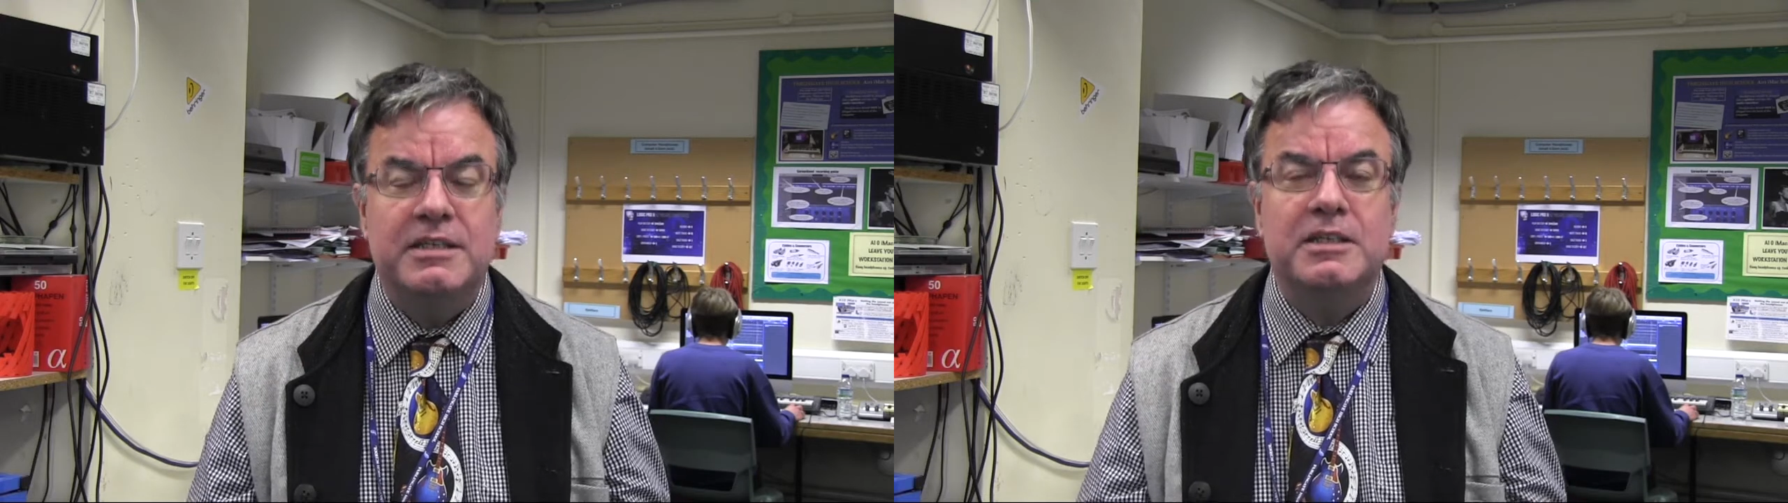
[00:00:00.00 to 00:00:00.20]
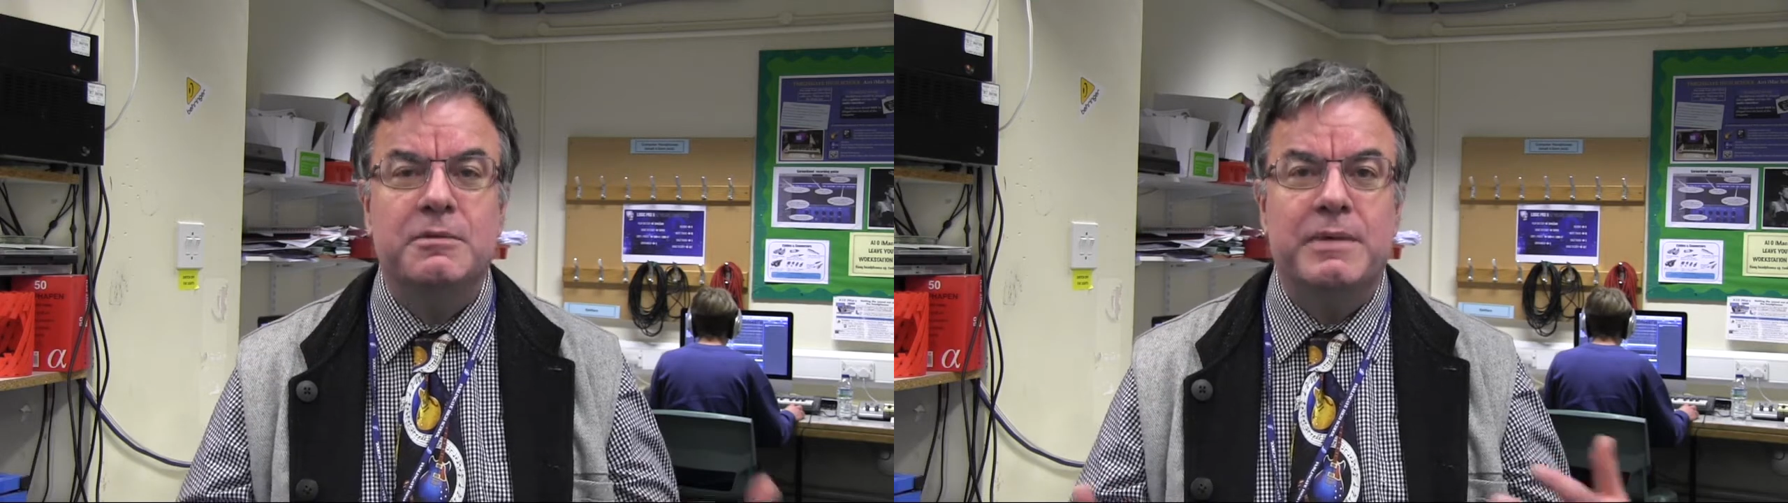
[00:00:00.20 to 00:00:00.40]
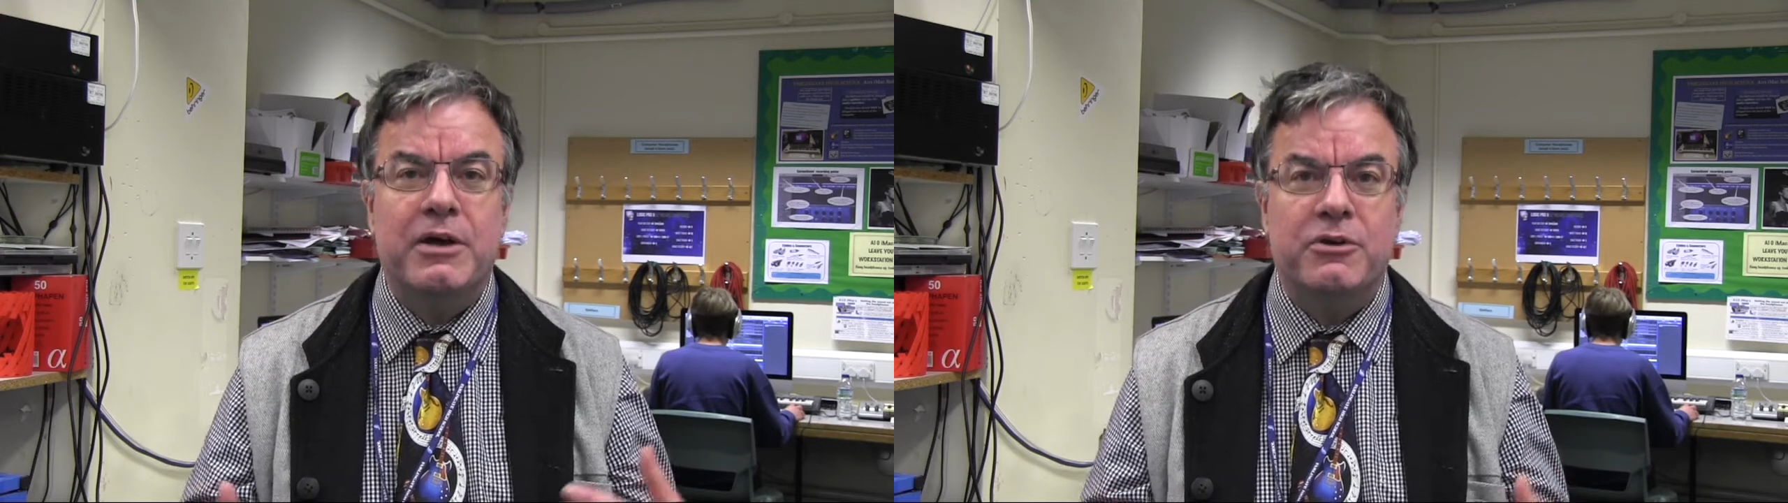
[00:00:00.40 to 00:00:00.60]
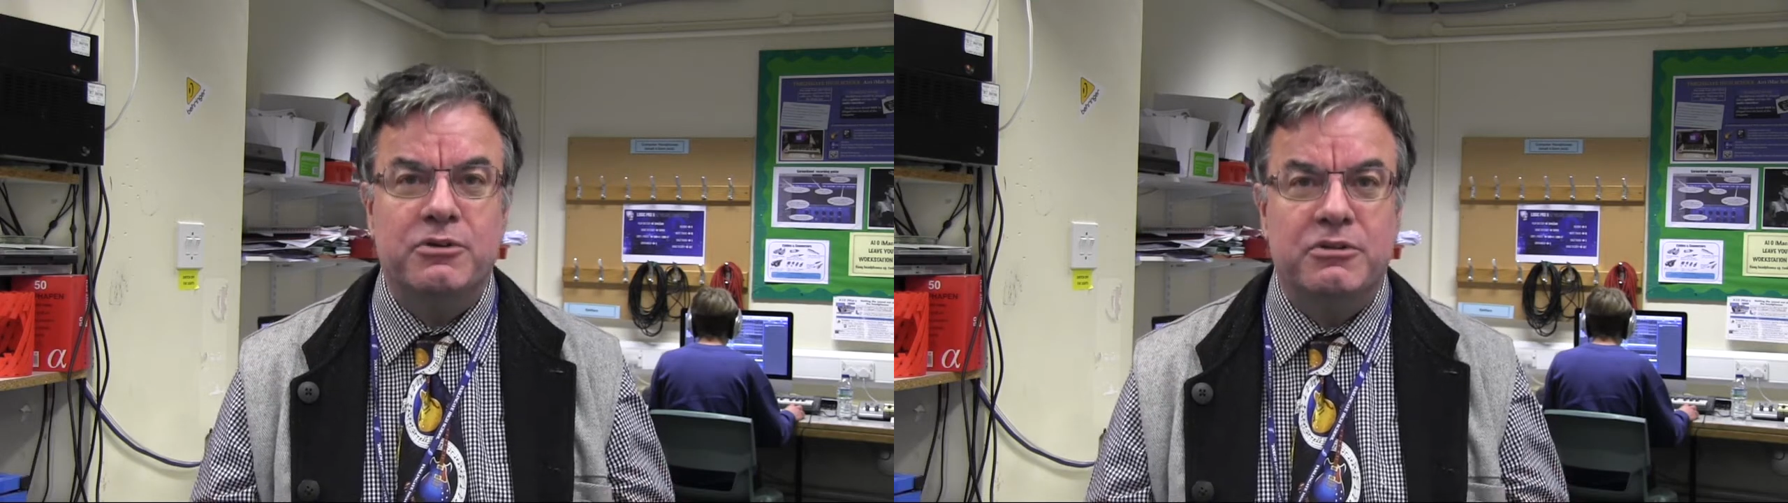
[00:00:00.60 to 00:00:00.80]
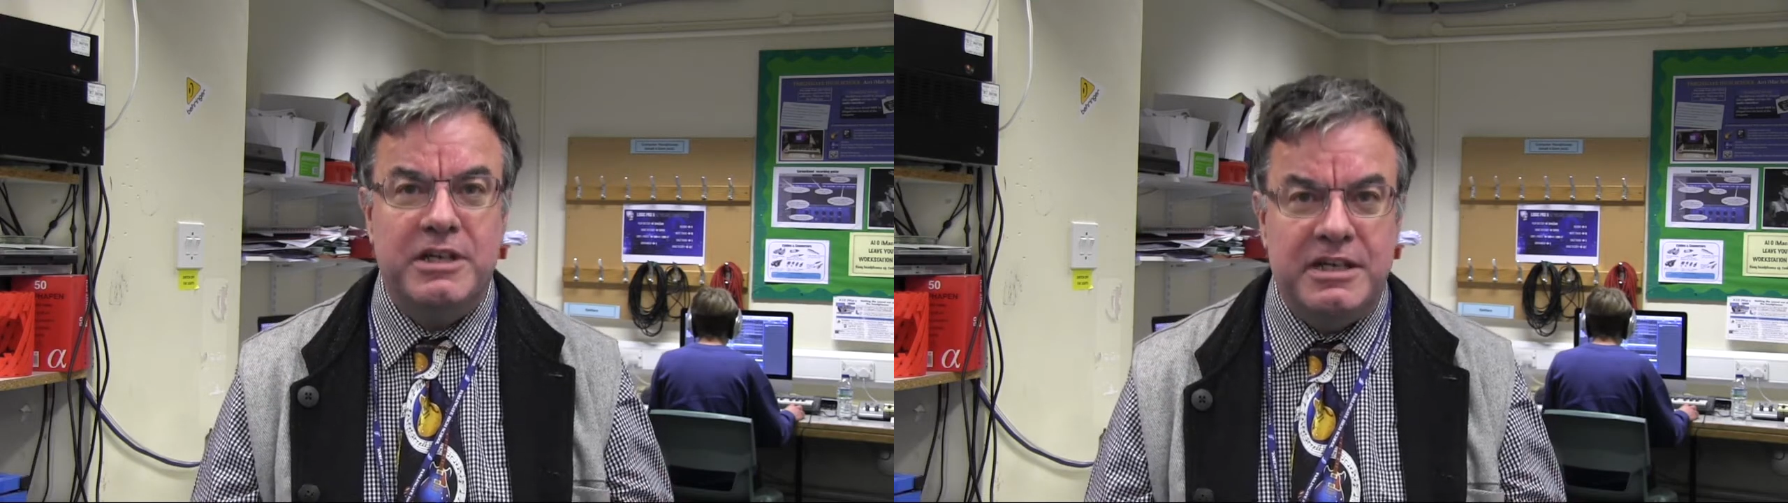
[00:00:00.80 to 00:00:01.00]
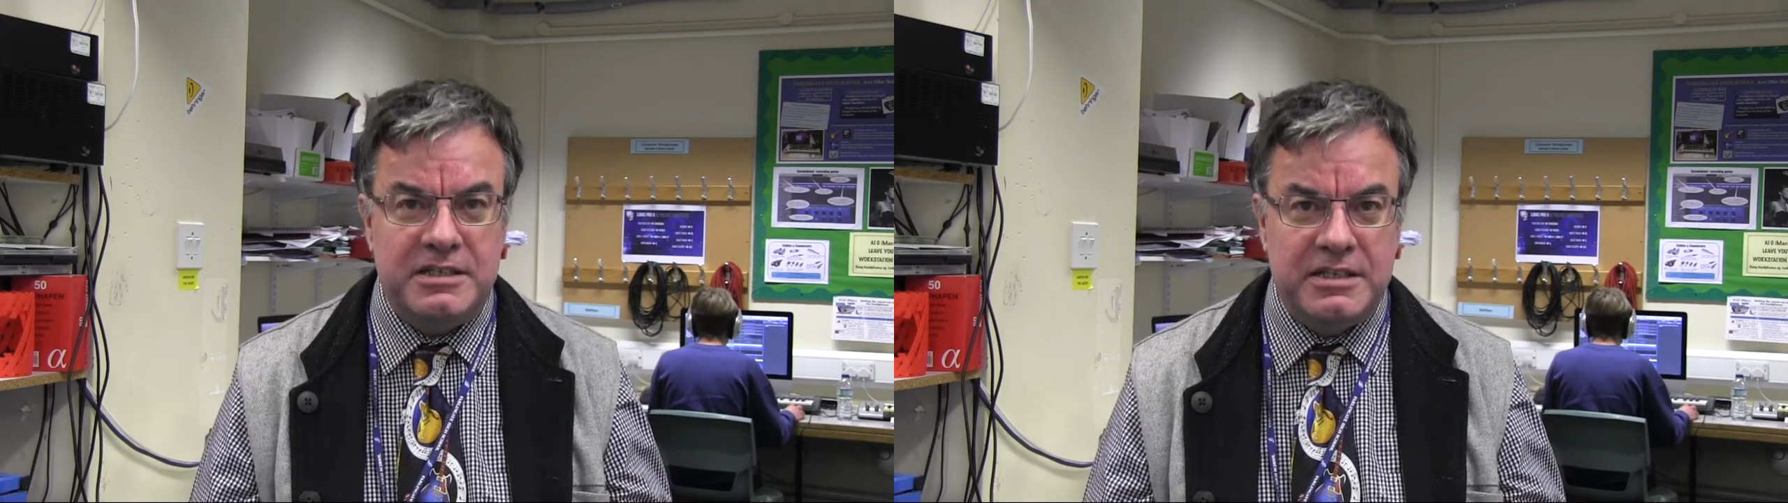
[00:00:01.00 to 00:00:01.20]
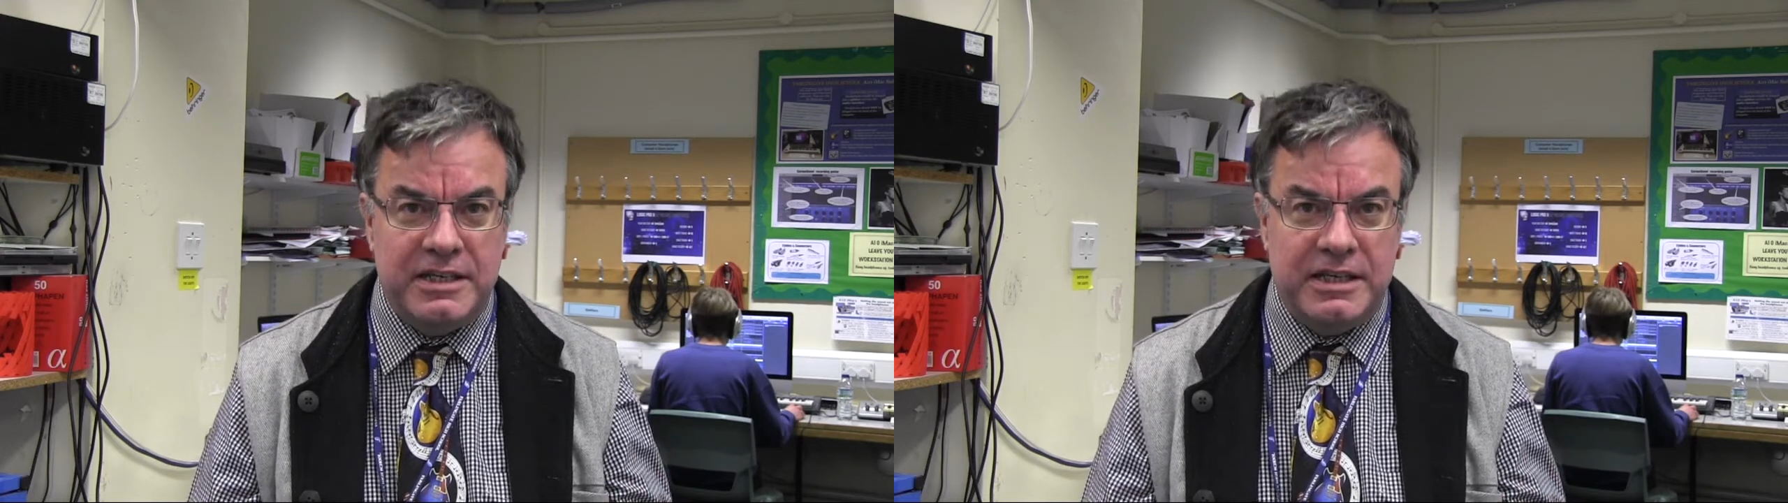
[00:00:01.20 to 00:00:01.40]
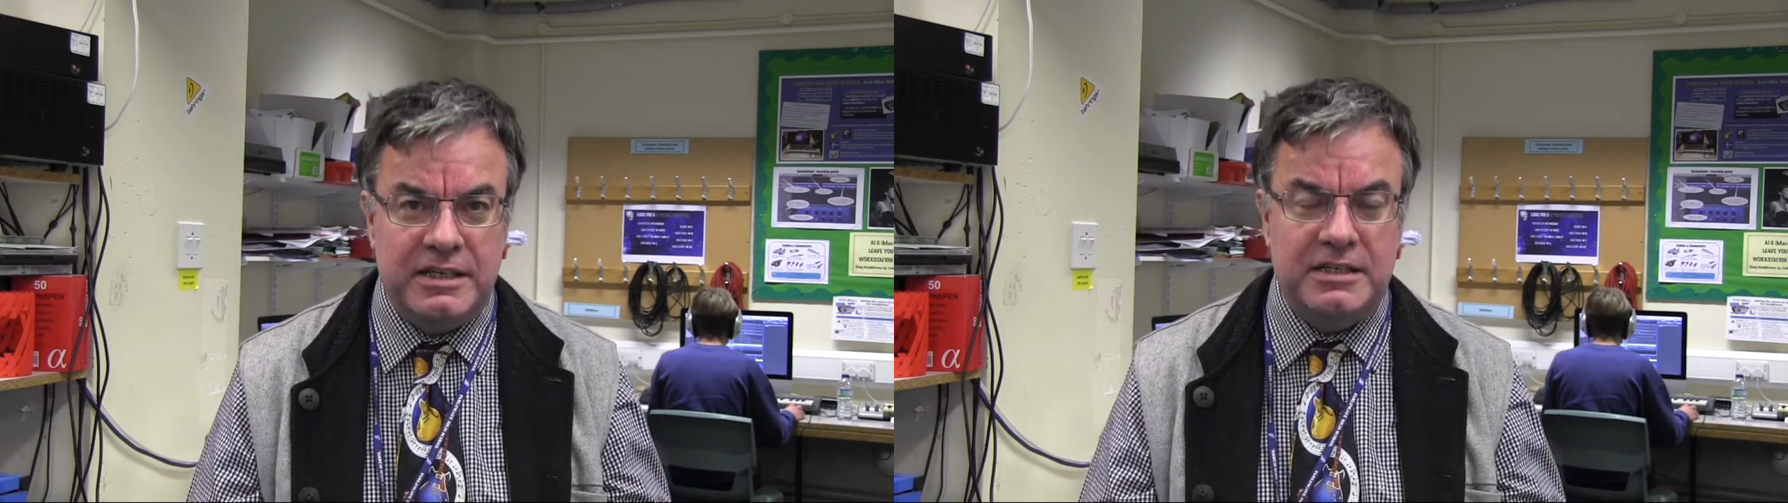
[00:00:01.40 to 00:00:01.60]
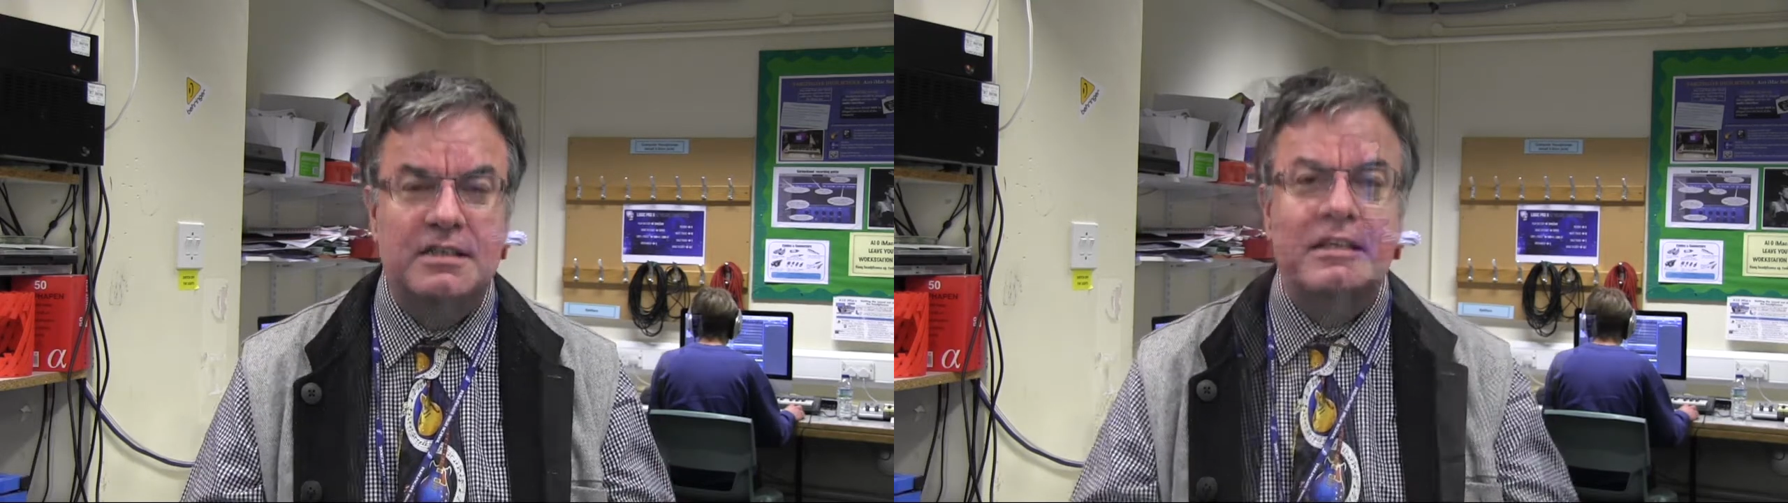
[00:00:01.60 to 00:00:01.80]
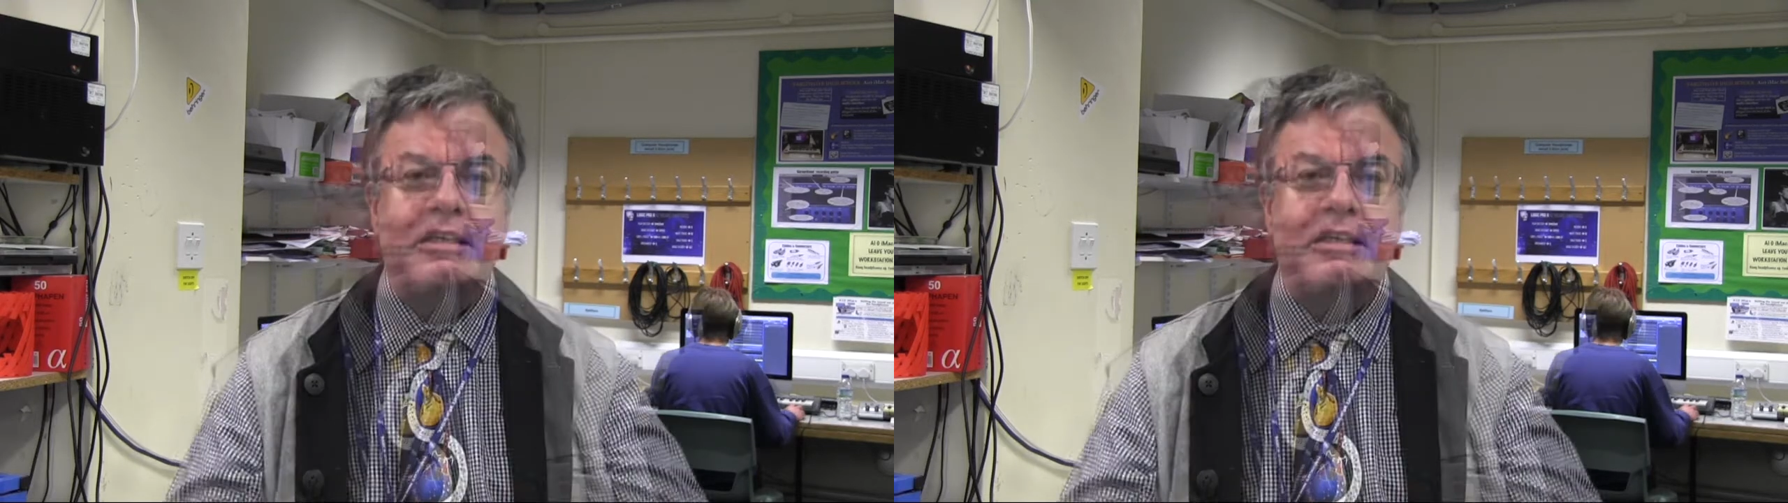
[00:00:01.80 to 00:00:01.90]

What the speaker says: it's about creating it.